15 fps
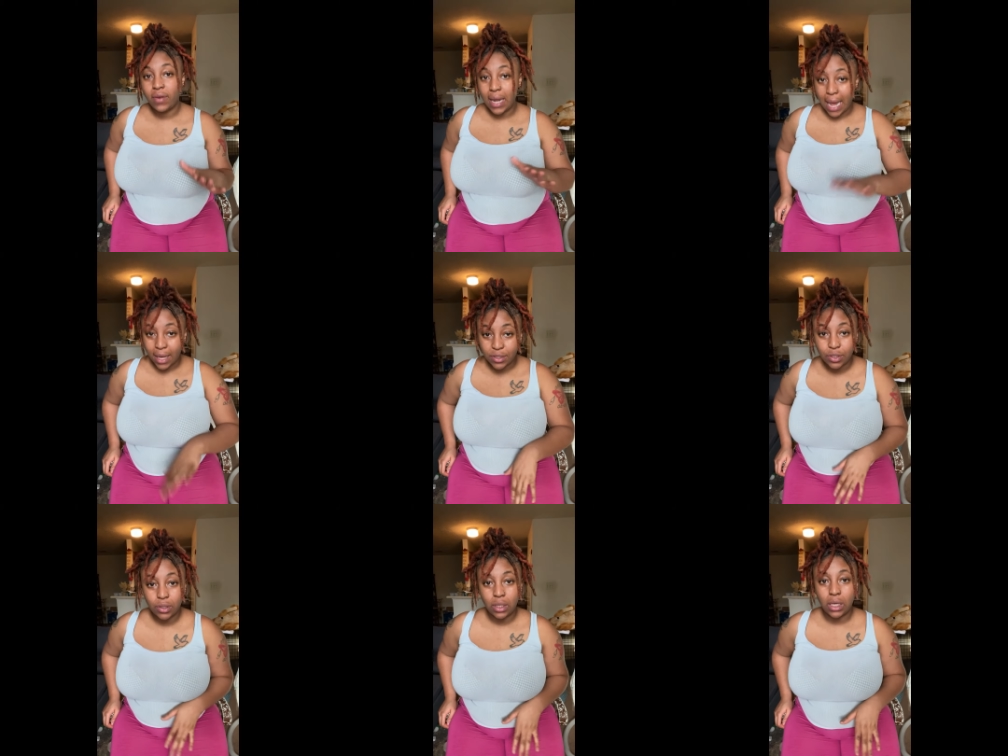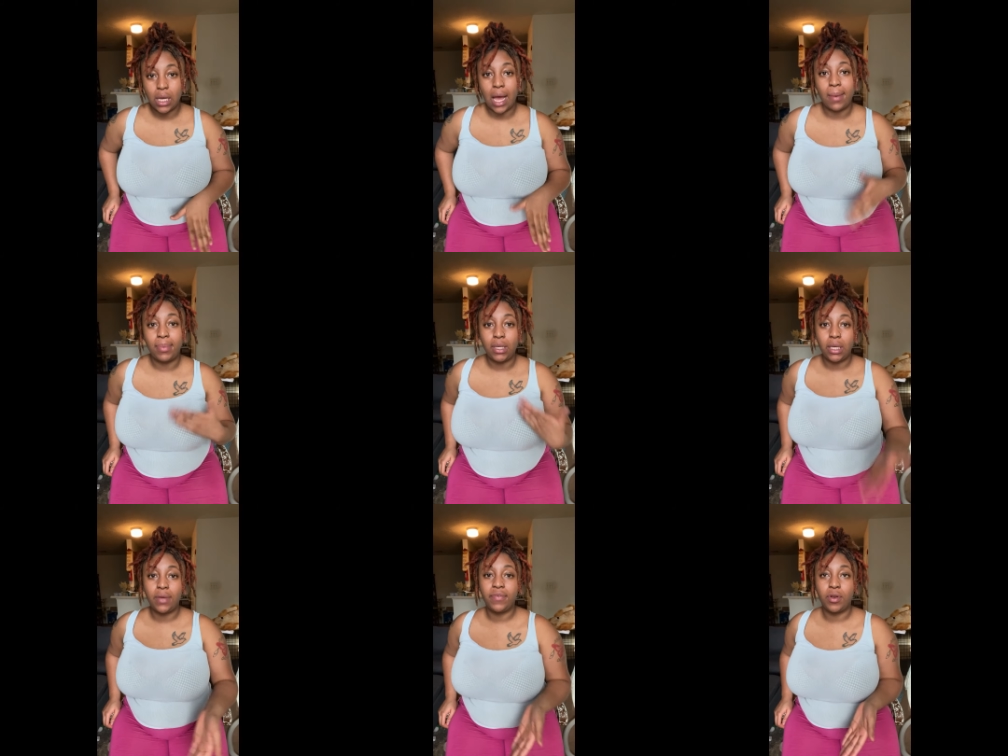naturally. I
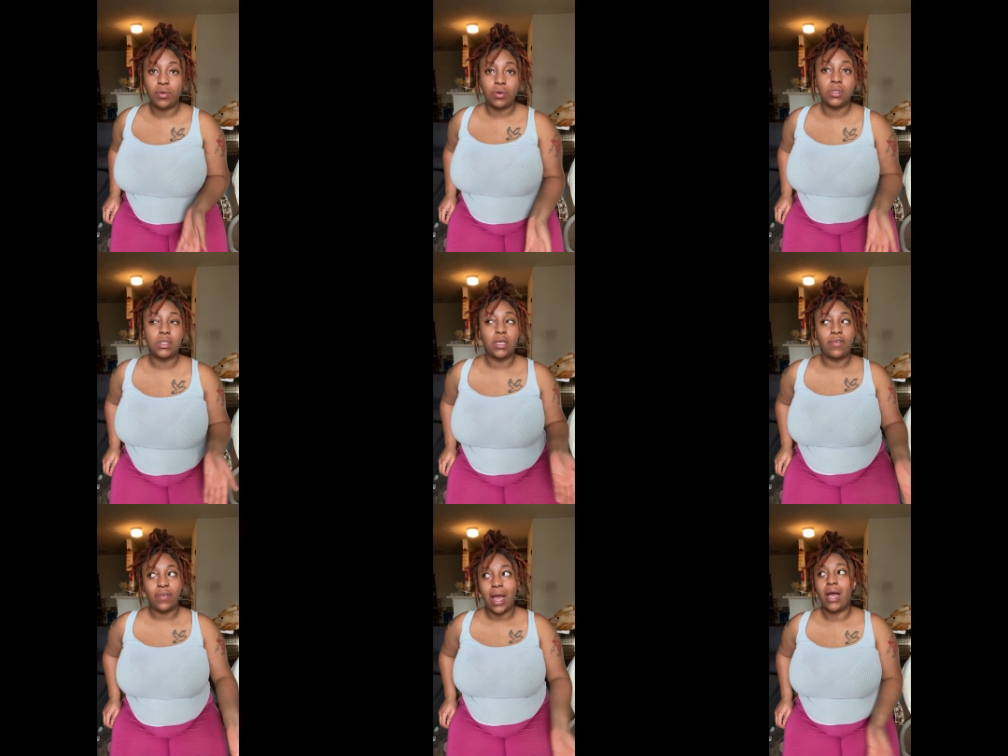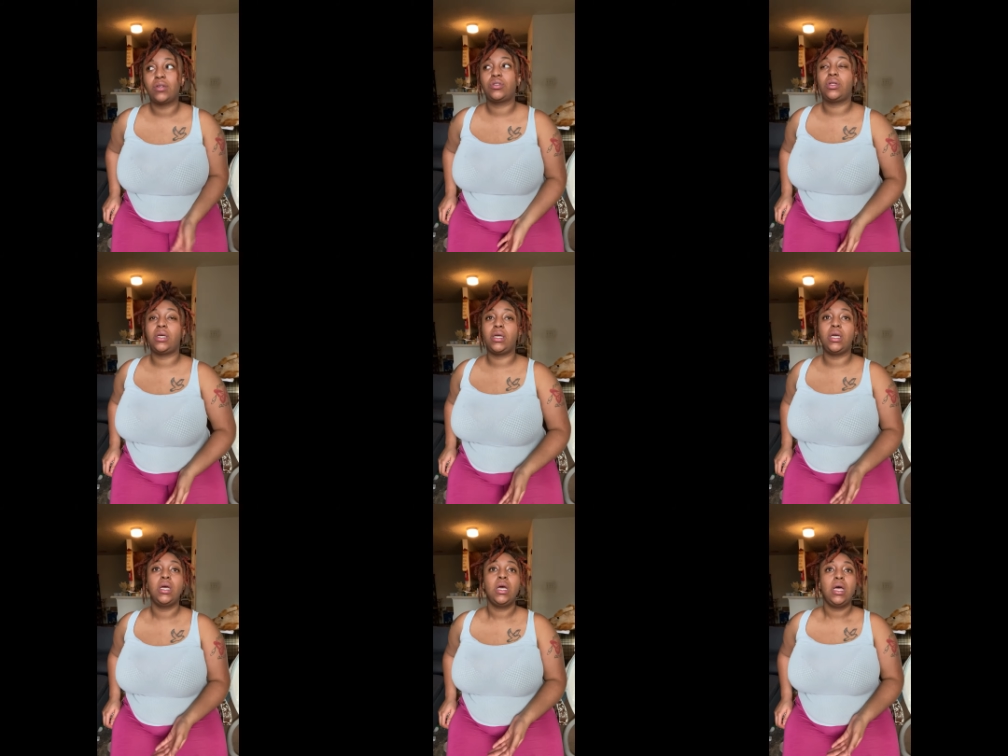believe in doing stuff
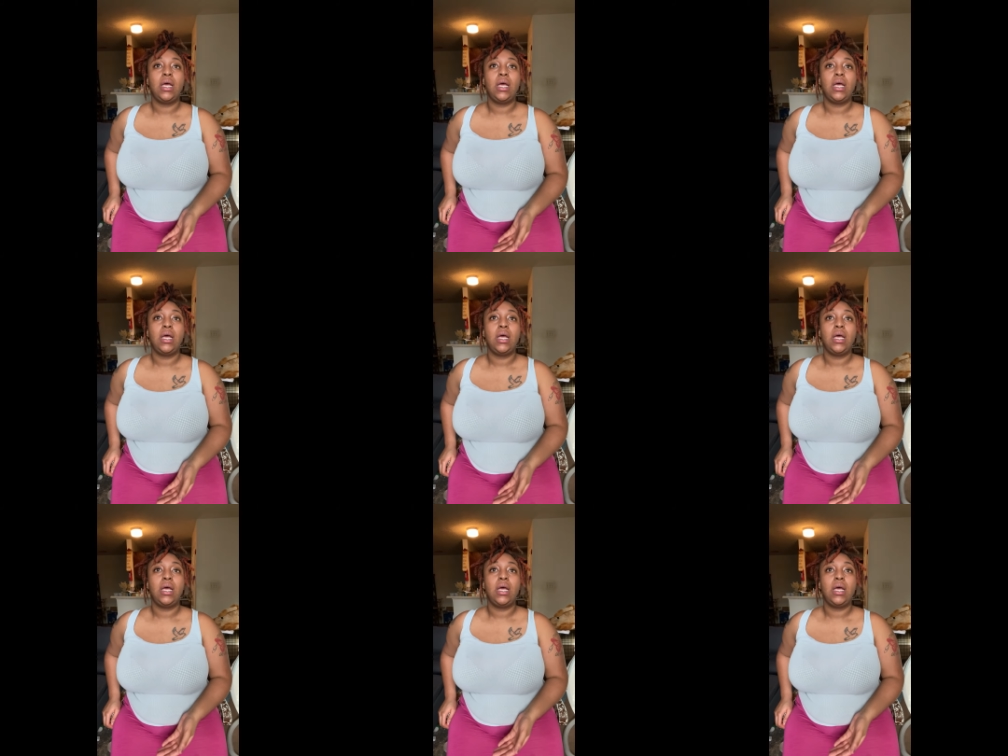naturally.